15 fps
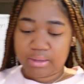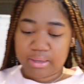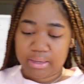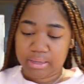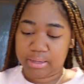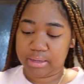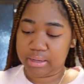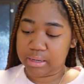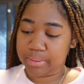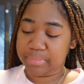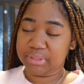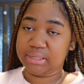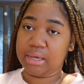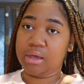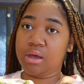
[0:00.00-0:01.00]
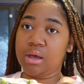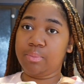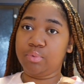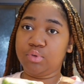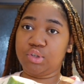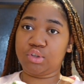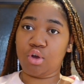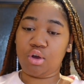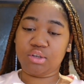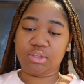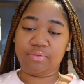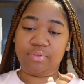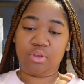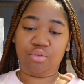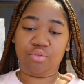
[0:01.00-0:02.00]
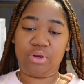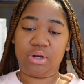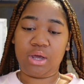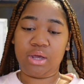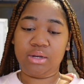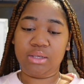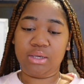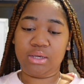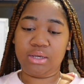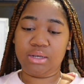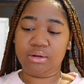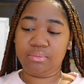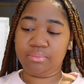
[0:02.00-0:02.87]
And I'm gonna take a couple stalks of the green onion.